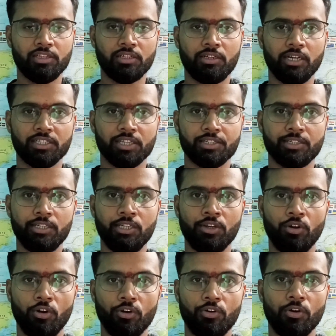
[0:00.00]
Is it
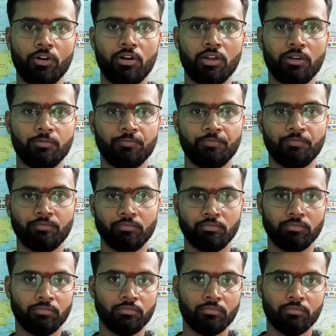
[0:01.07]
necessary or not?
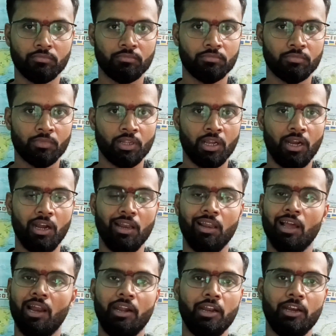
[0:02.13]

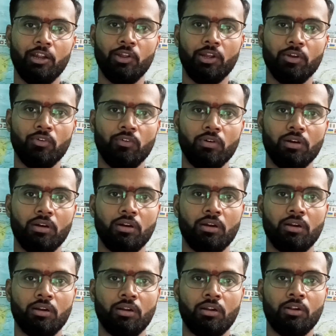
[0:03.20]
I'll hand it
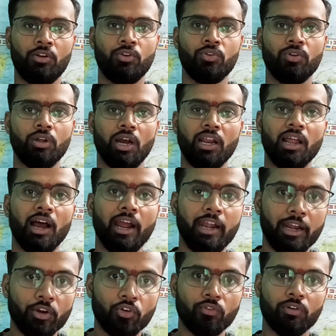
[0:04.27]
over. I'll
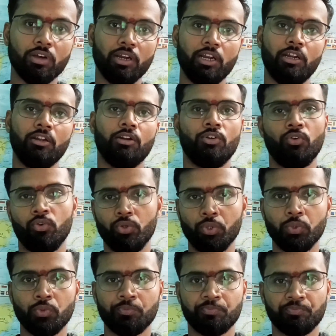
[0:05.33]
hand over it
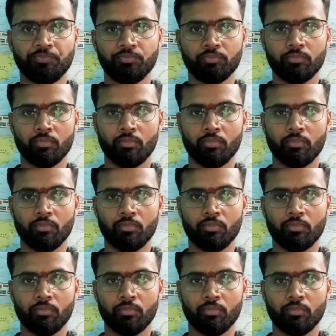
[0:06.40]
to you.